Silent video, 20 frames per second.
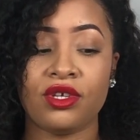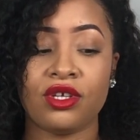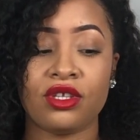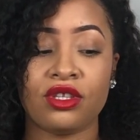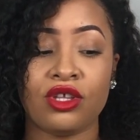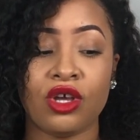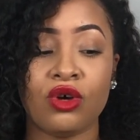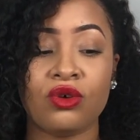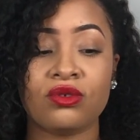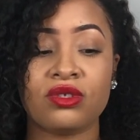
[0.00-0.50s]

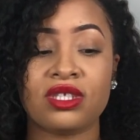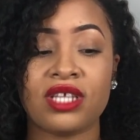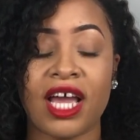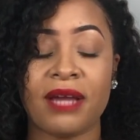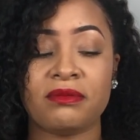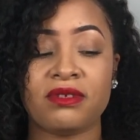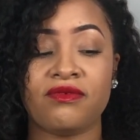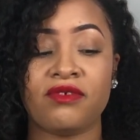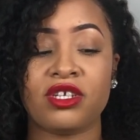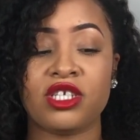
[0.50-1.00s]
those
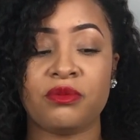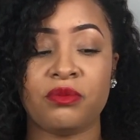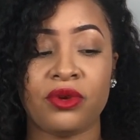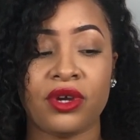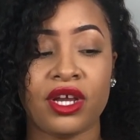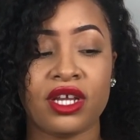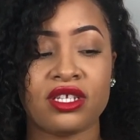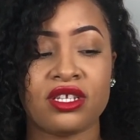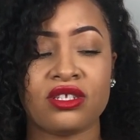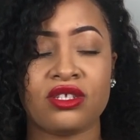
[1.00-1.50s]
types of
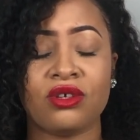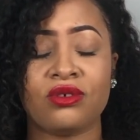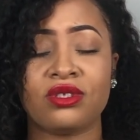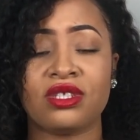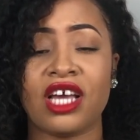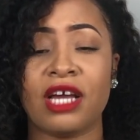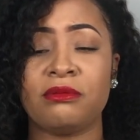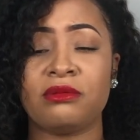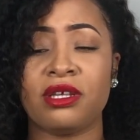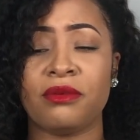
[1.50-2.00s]
experiences, those
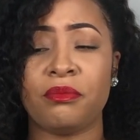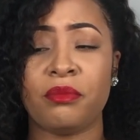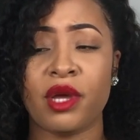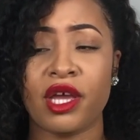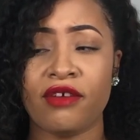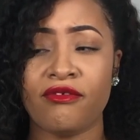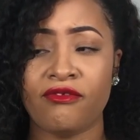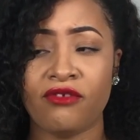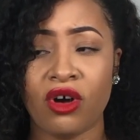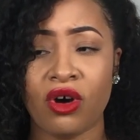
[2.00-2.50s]
types of
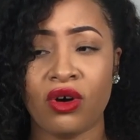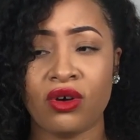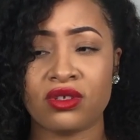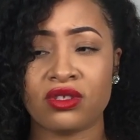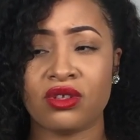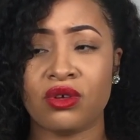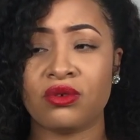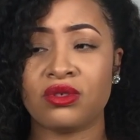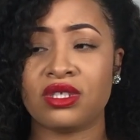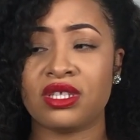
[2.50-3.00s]

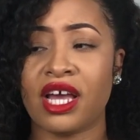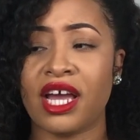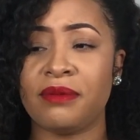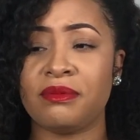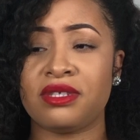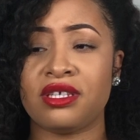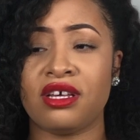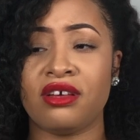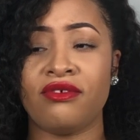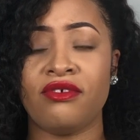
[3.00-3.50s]
pitfalls, those
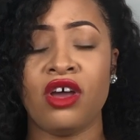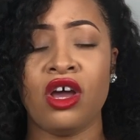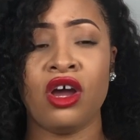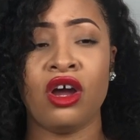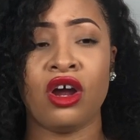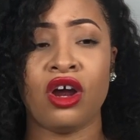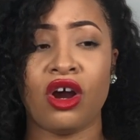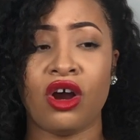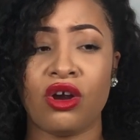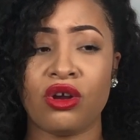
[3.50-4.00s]
types of
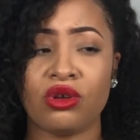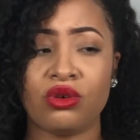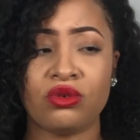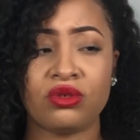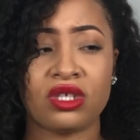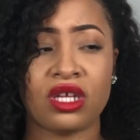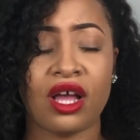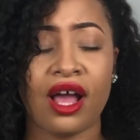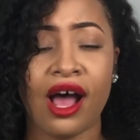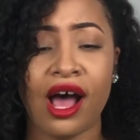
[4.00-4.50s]

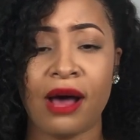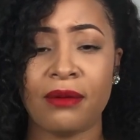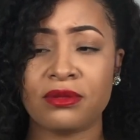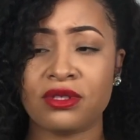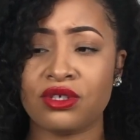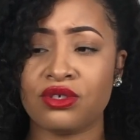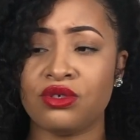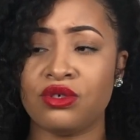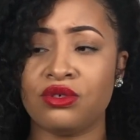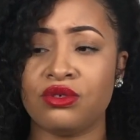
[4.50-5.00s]
hurdles and
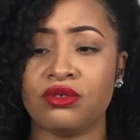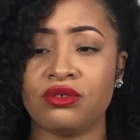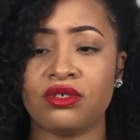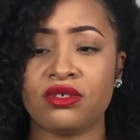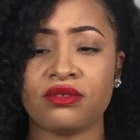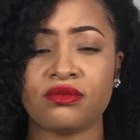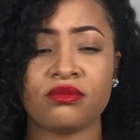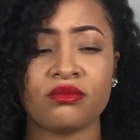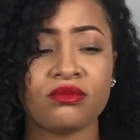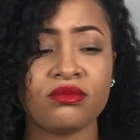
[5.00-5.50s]

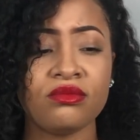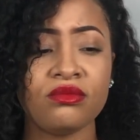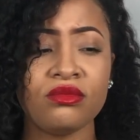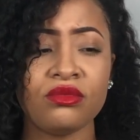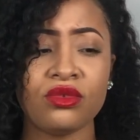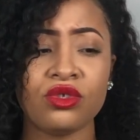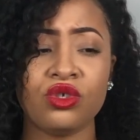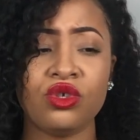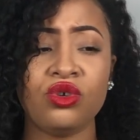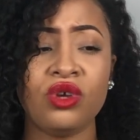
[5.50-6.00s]
obstacles,
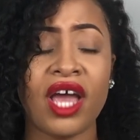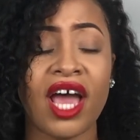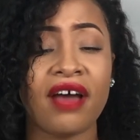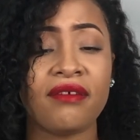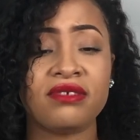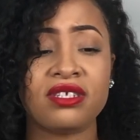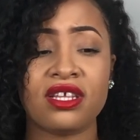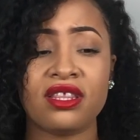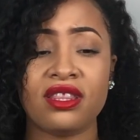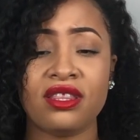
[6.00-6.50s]
you
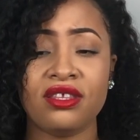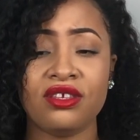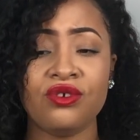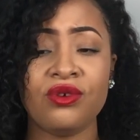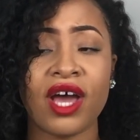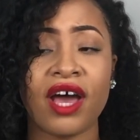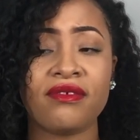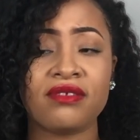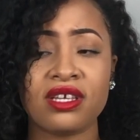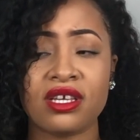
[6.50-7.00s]
have to
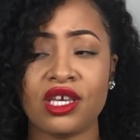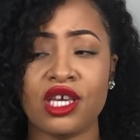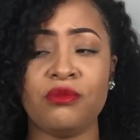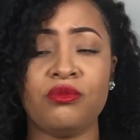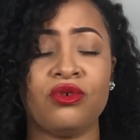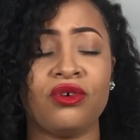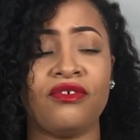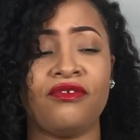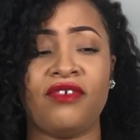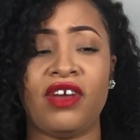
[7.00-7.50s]

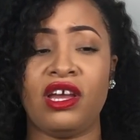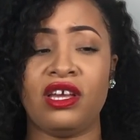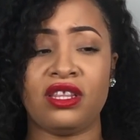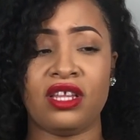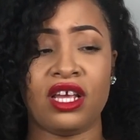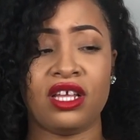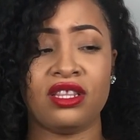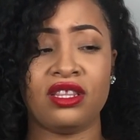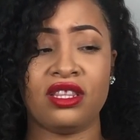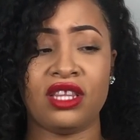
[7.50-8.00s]
keep your faith
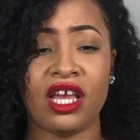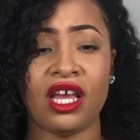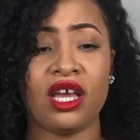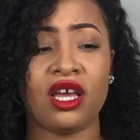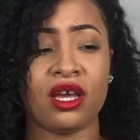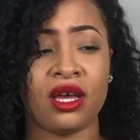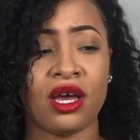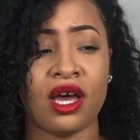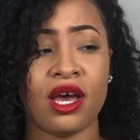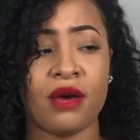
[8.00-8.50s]
and
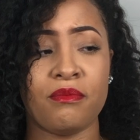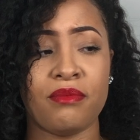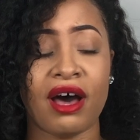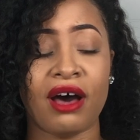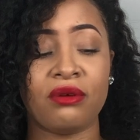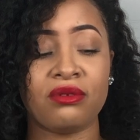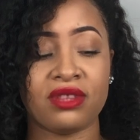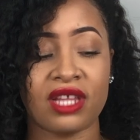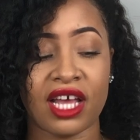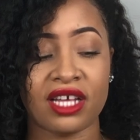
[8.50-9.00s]
think
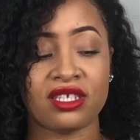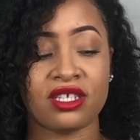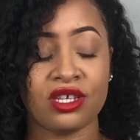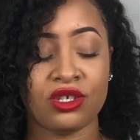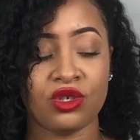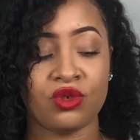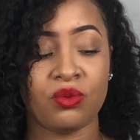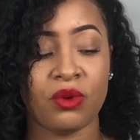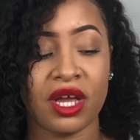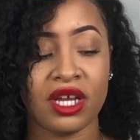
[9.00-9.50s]
about that
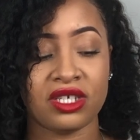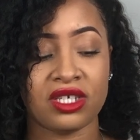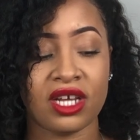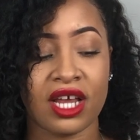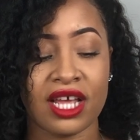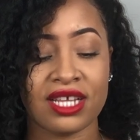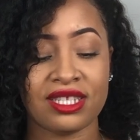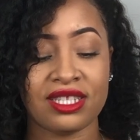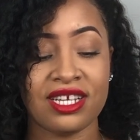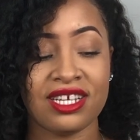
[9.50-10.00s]
situation
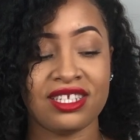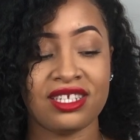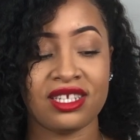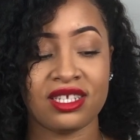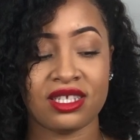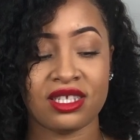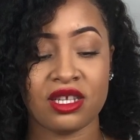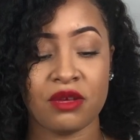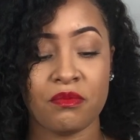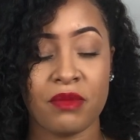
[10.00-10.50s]
as, this
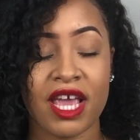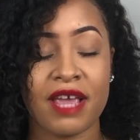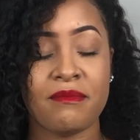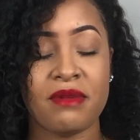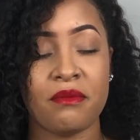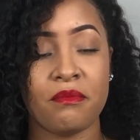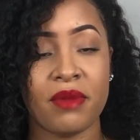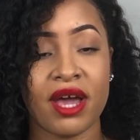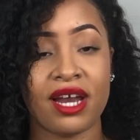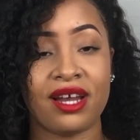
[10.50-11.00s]
is to make
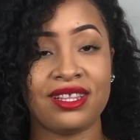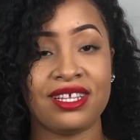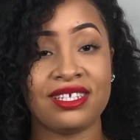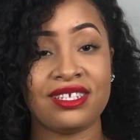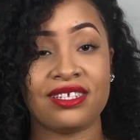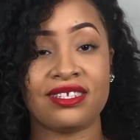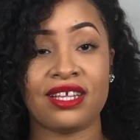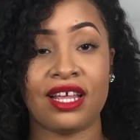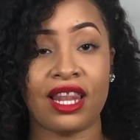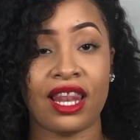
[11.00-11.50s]
me better.
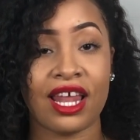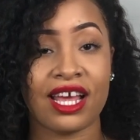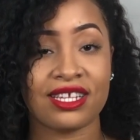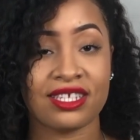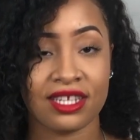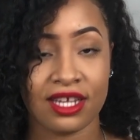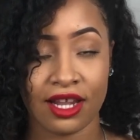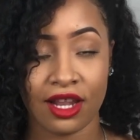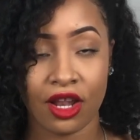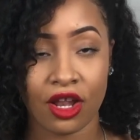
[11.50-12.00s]
This is a
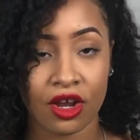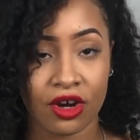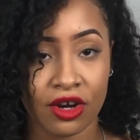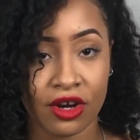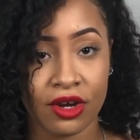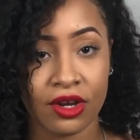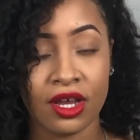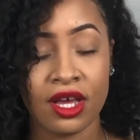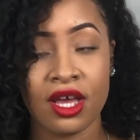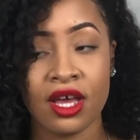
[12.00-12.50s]
lesson
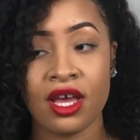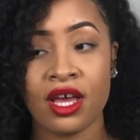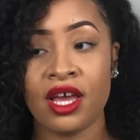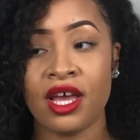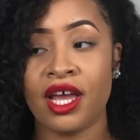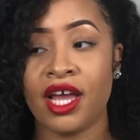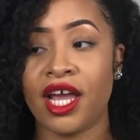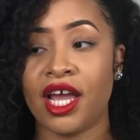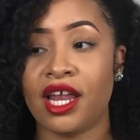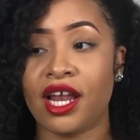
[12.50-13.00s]
learned.
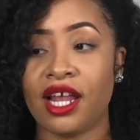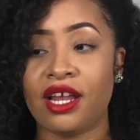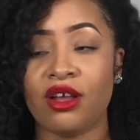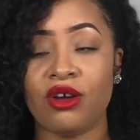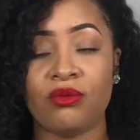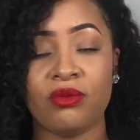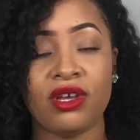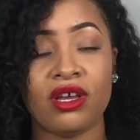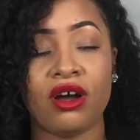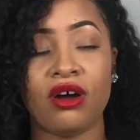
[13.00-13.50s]
And I
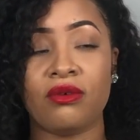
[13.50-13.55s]
know we